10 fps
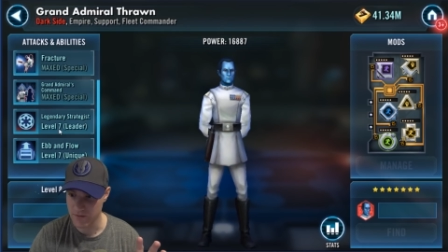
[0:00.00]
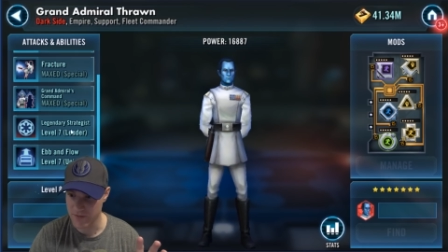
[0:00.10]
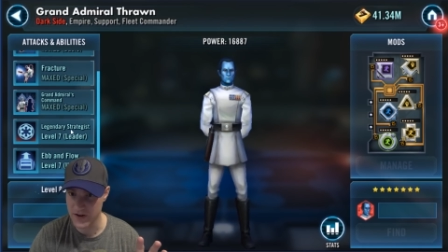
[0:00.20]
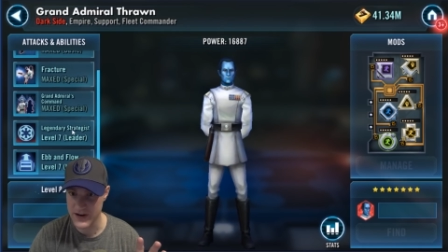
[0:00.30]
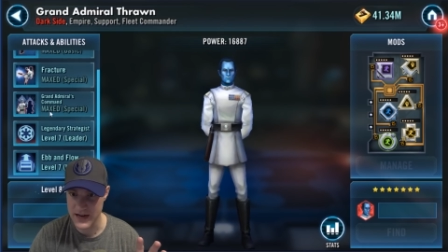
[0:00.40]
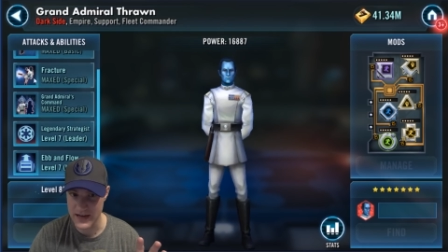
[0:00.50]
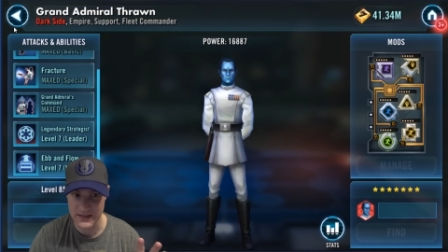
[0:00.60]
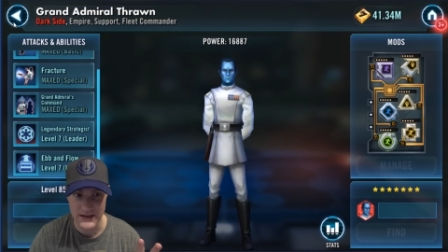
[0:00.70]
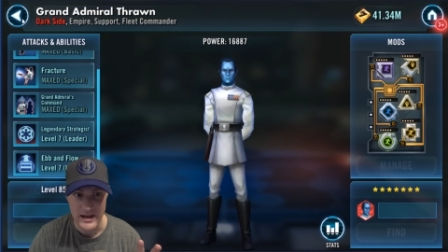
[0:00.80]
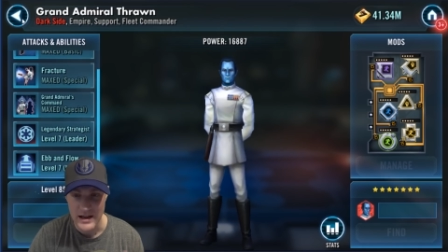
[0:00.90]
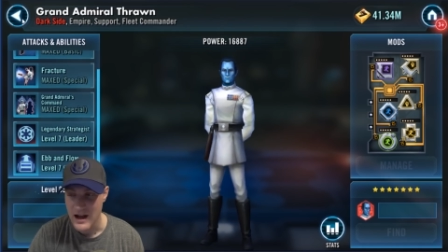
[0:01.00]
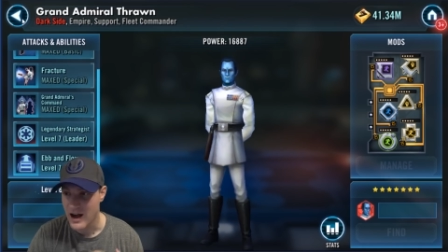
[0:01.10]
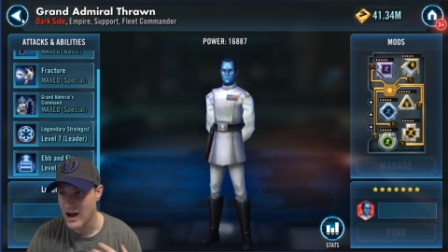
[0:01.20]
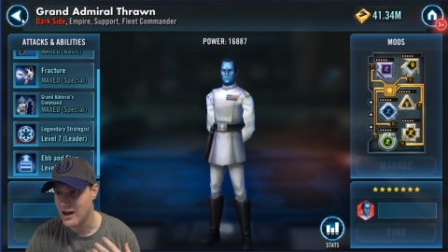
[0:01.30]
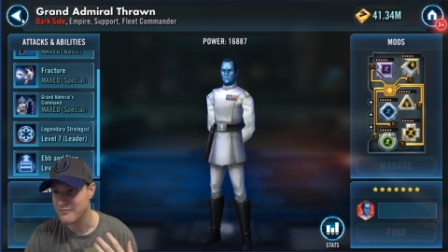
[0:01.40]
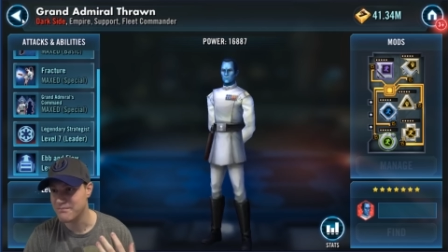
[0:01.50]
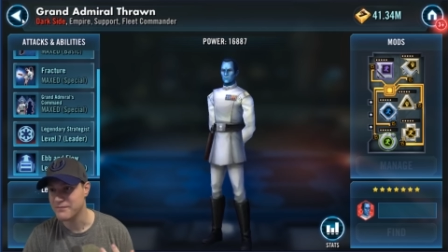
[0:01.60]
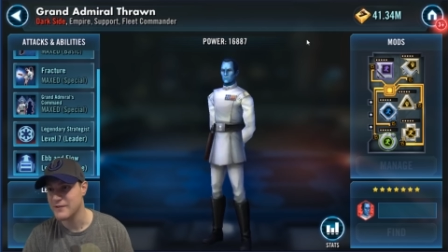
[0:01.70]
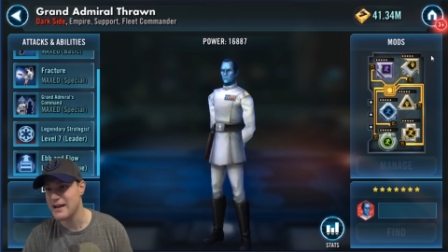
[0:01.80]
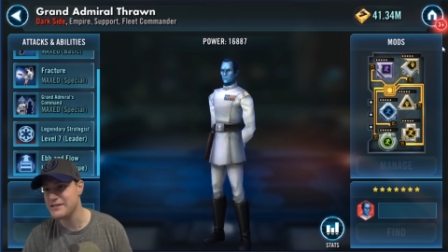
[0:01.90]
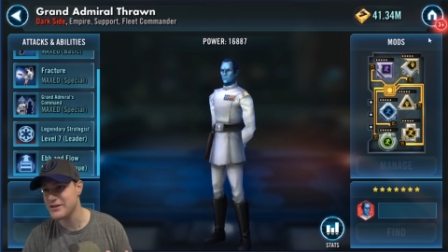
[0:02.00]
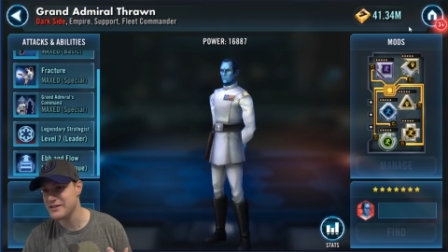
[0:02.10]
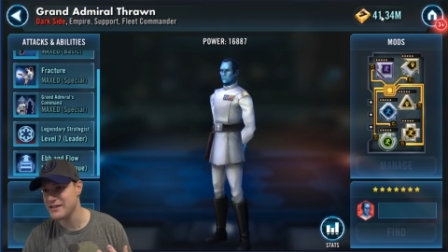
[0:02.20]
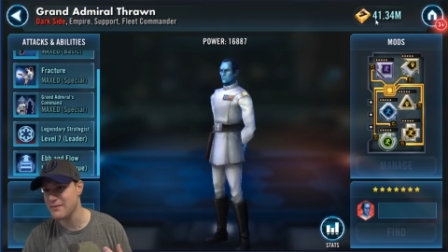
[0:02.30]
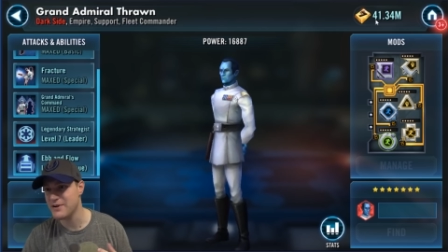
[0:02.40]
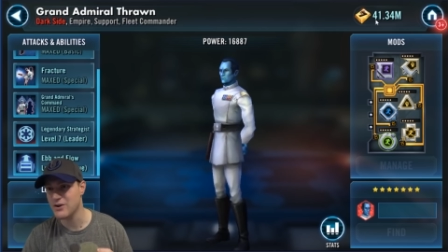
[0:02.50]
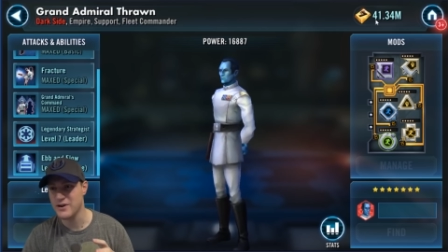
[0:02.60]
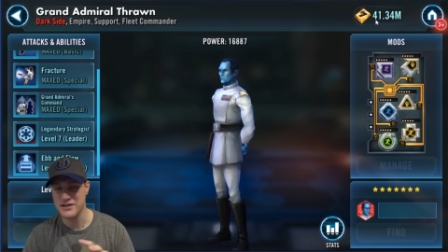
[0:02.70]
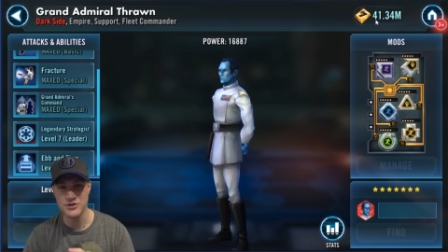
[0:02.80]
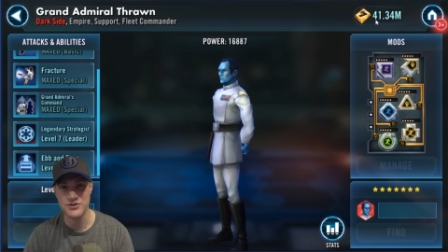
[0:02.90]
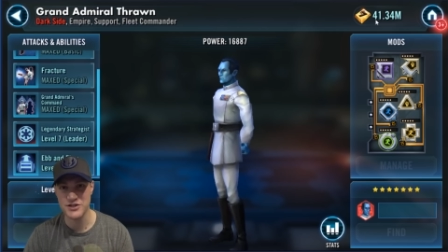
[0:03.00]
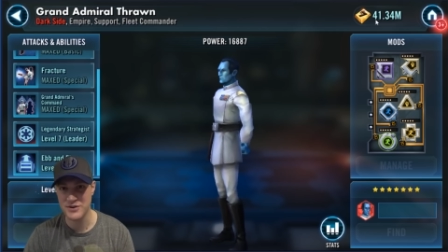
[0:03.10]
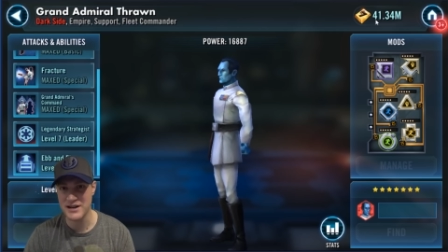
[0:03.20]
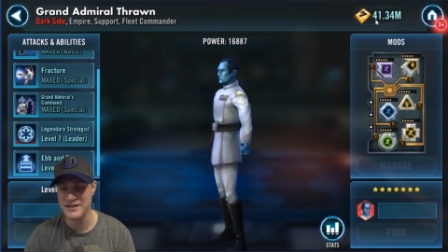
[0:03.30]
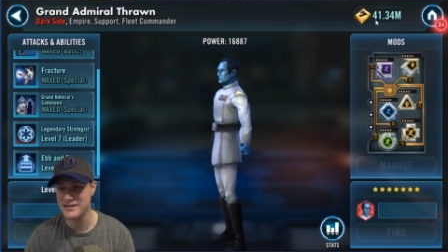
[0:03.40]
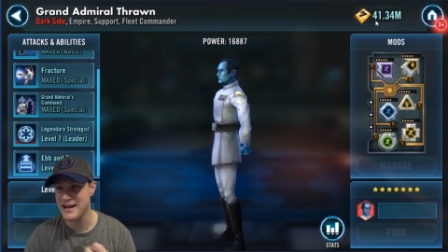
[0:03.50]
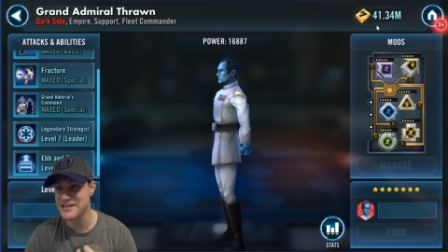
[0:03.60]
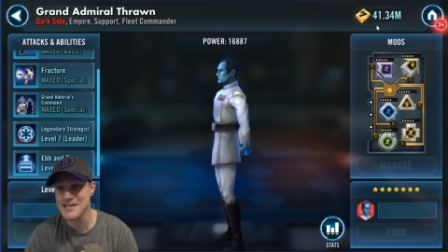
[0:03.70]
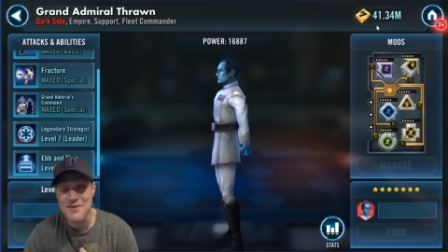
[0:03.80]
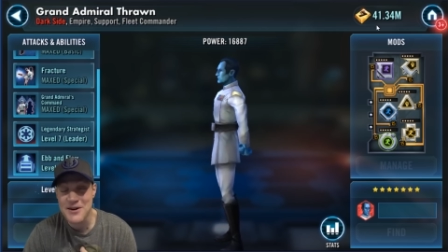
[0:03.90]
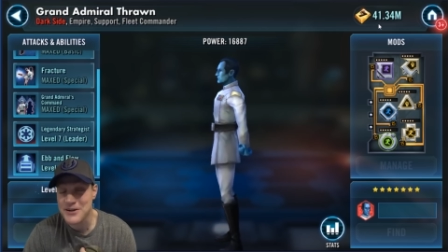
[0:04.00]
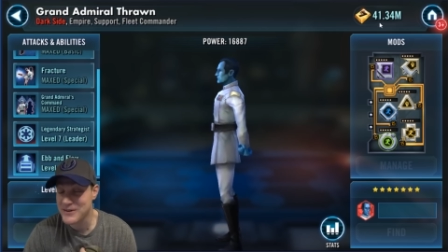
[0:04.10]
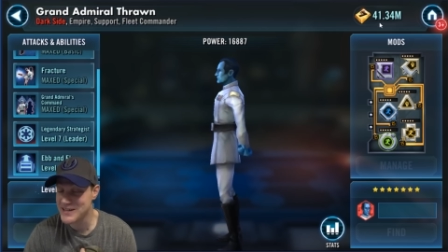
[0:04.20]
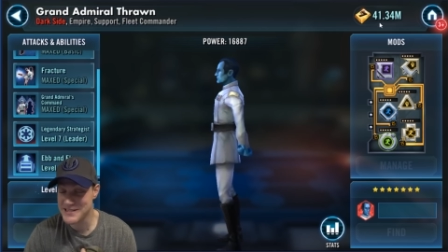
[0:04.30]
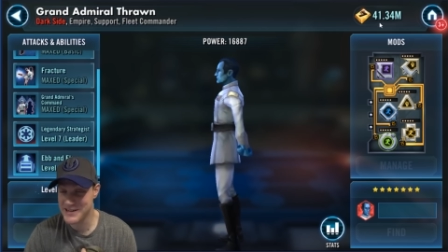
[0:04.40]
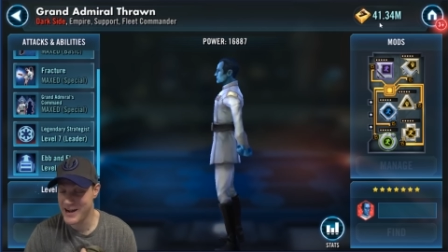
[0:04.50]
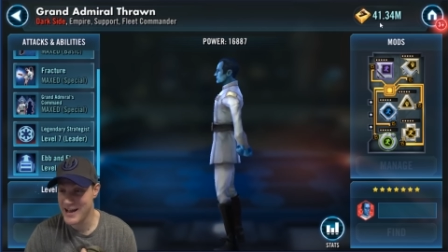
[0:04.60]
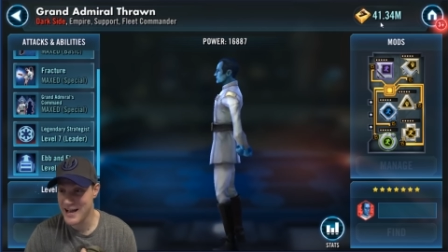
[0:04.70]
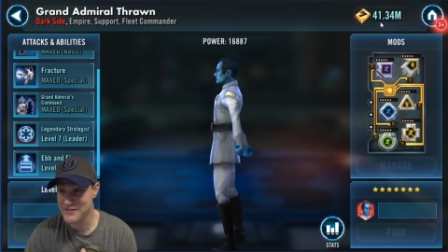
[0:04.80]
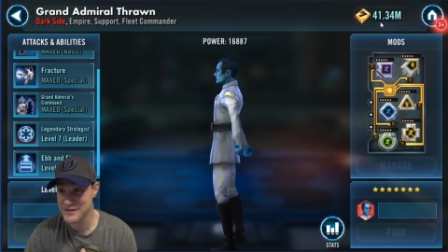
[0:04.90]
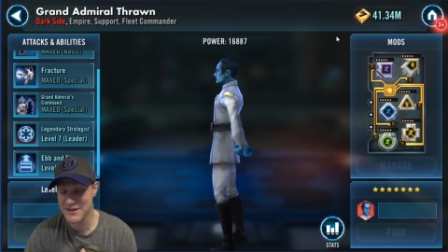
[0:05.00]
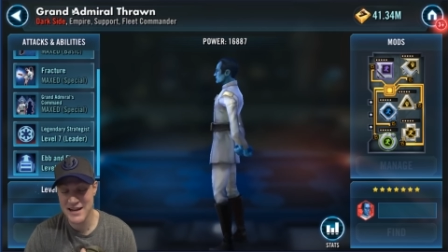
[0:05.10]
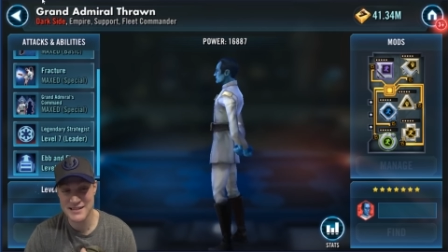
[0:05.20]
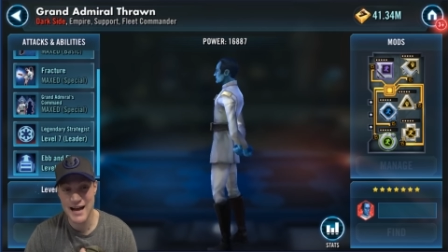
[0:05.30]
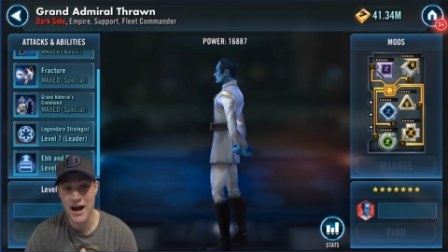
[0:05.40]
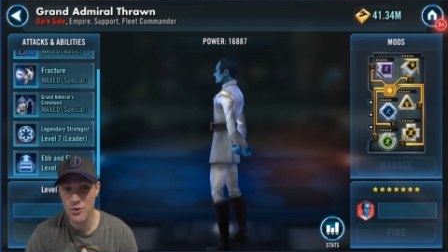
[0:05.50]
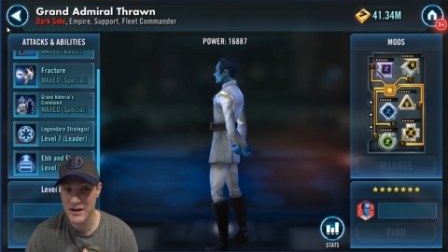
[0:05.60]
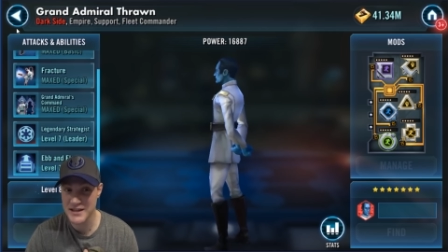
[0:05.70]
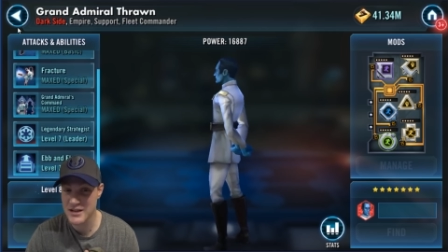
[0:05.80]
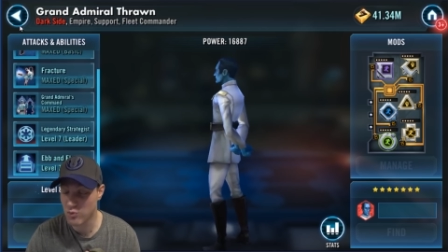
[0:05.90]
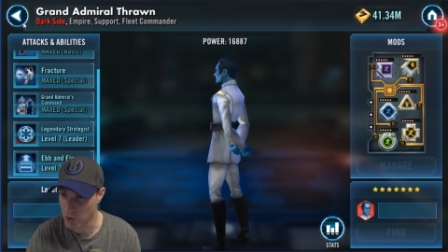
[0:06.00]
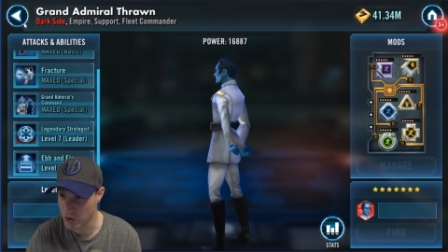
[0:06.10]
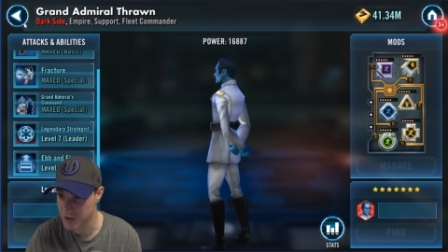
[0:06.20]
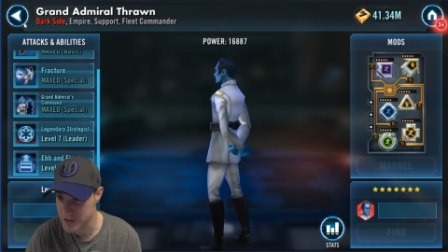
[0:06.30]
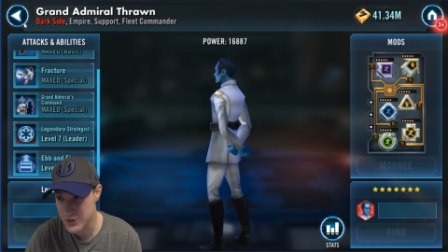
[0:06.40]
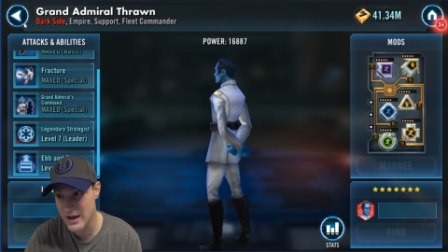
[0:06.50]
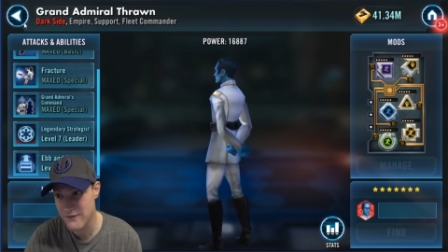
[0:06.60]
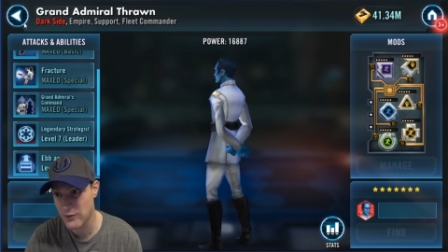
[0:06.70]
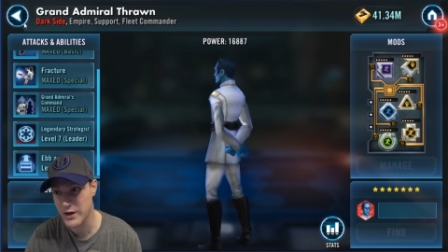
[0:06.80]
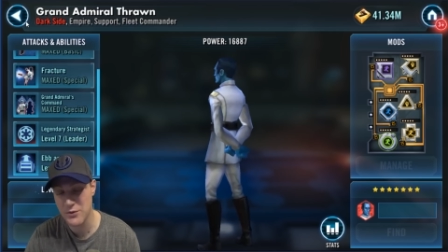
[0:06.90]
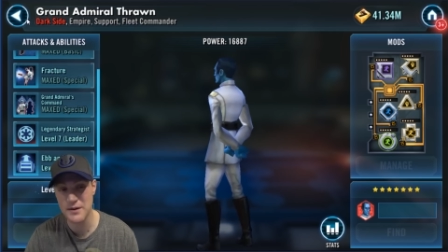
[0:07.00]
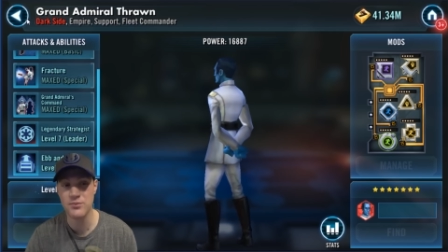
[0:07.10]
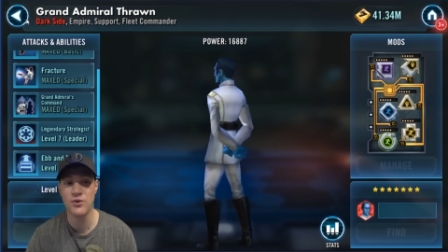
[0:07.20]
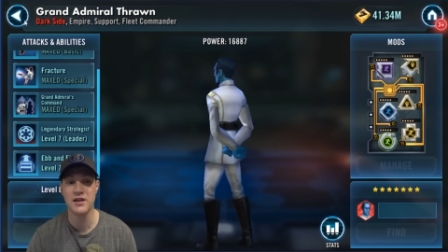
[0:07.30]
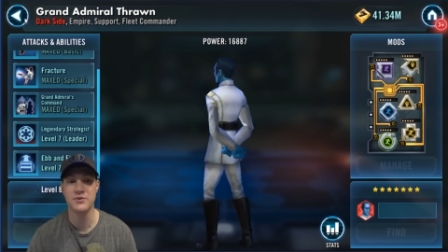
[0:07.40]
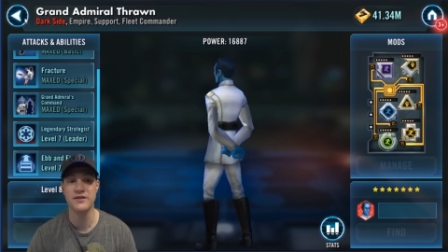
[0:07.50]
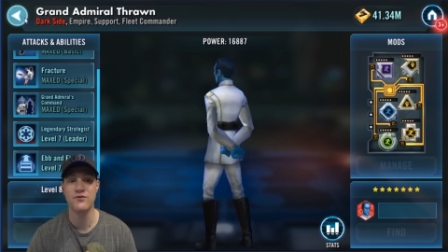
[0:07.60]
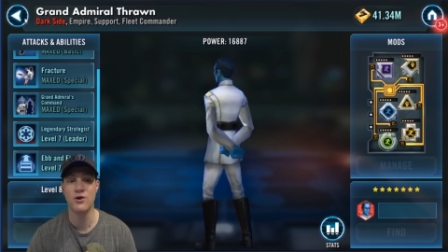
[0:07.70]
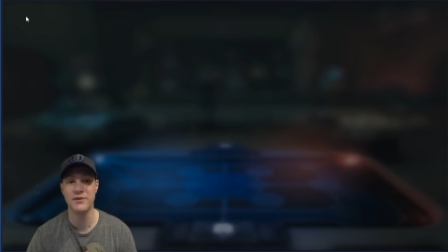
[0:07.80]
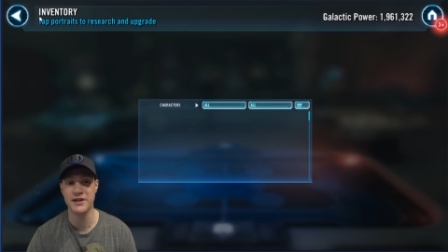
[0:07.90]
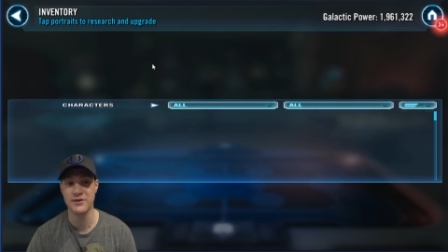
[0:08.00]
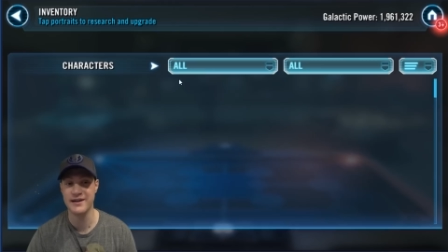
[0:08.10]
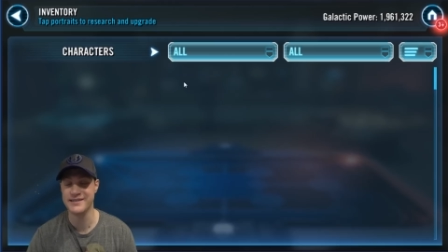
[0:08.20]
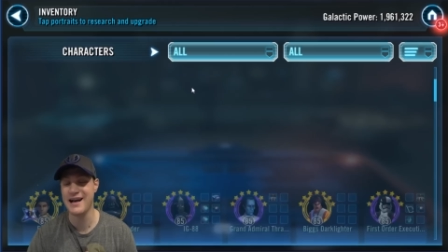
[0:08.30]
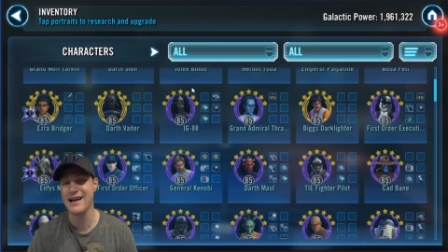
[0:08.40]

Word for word: Very nice. Um, as you can see up here when it shows the credits, that's the amount of credits that I have. Somebody asked, how in the world do you have 41.34 million credits?